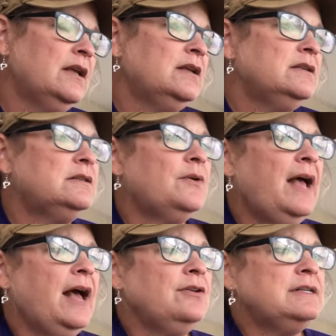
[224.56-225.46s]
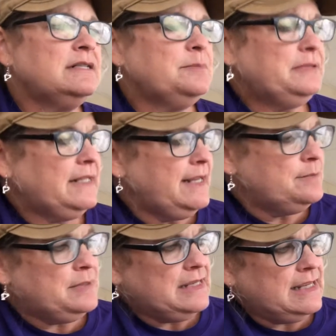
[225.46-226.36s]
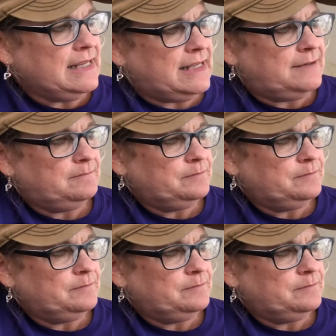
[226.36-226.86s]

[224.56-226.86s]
So how does a plant begin?